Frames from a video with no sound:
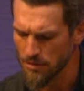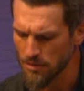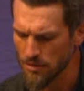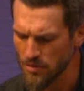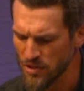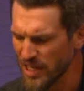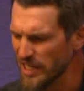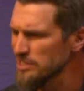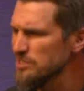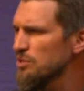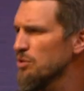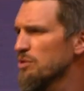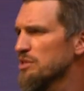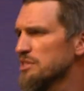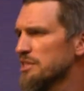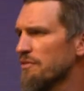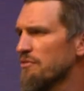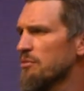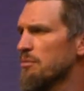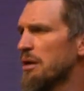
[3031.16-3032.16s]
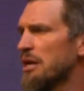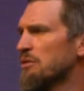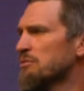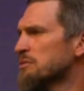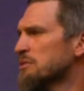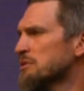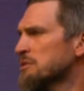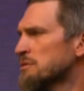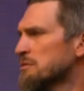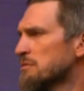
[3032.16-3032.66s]
Do you guys know the seven
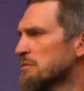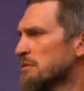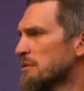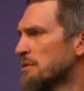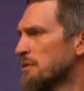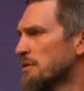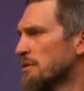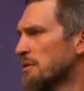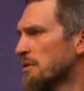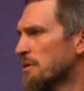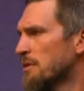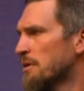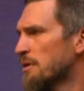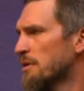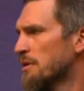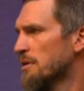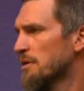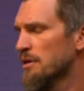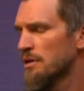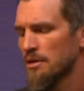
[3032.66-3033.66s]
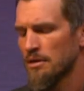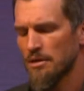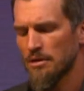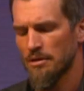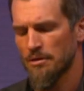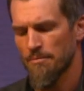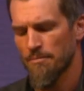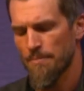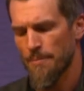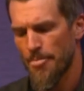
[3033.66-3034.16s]
mountains?
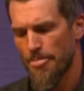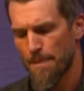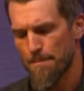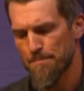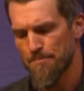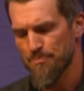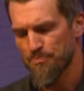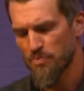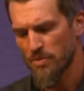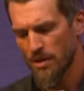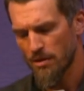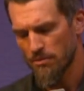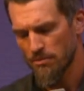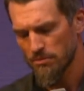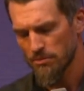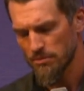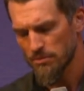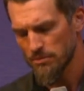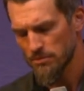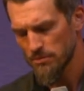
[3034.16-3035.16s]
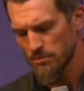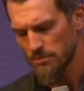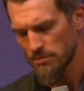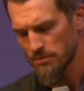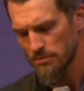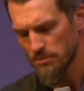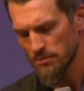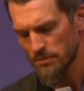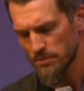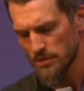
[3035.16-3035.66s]

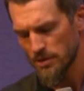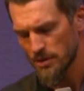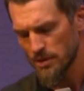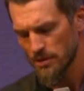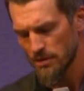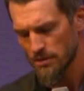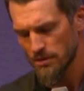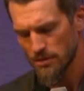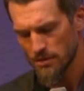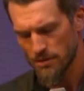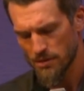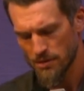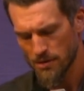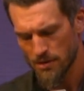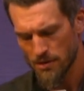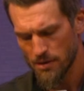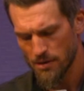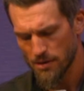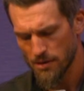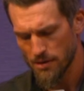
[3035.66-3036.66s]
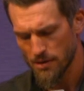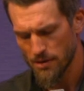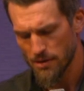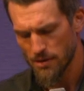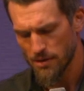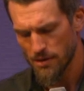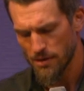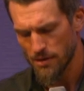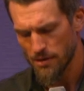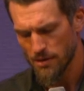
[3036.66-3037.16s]

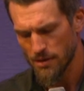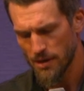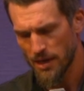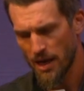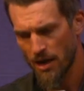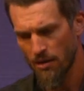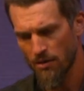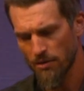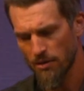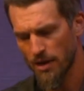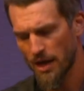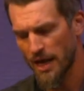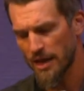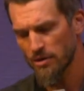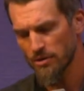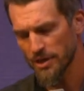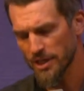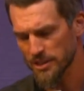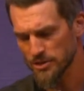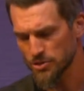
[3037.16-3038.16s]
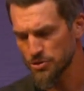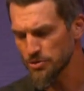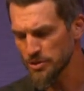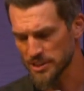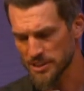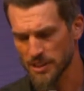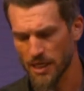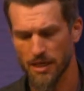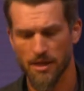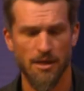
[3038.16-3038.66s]
Yeah. Now, I don't get too
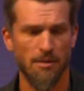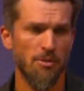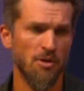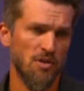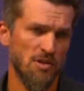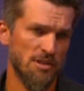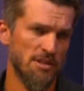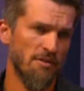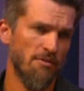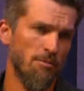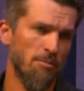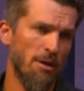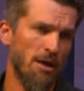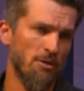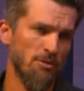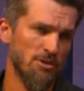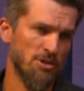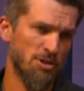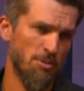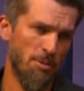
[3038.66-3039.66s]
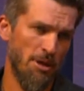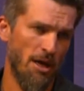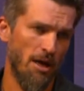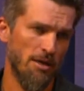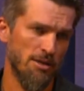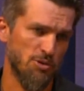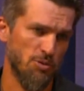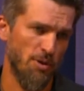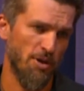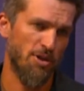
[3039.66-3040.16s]
excited about the seven mountains, to be
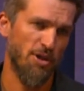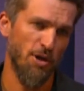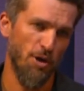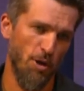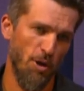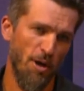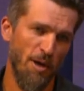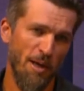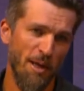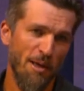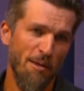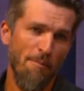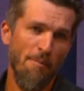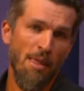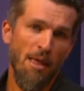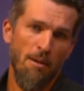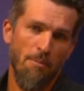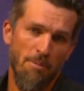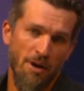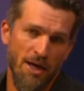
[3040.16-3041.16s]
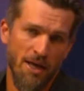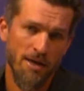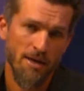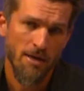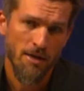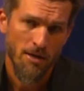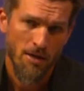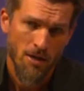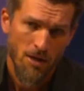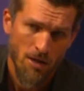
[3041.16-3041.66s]
honest with you. But
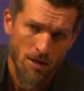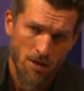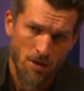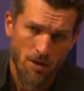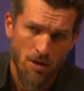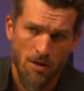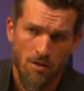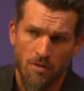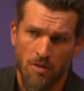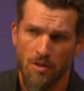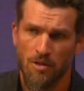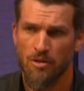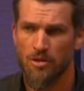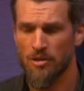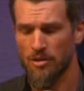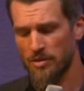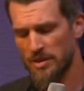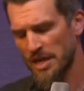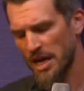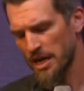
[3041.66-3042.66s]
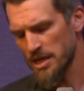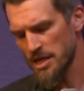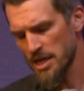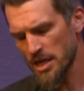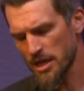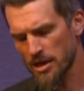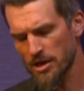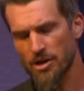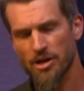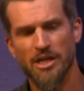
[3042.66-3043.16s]
the
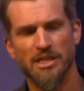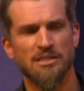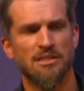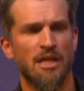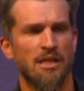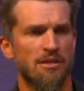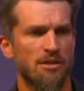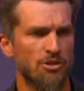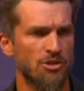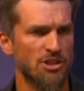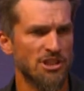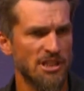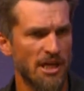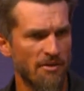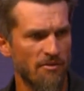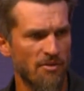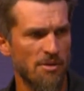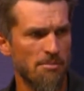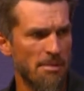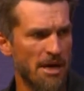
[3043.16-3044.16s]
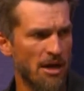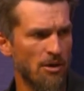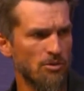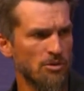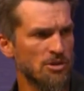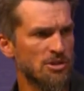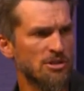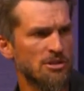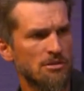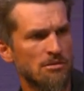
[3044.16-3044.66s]
idea here is that there's seven
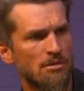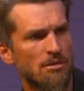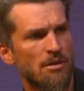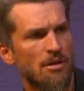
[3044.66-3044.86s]
mountains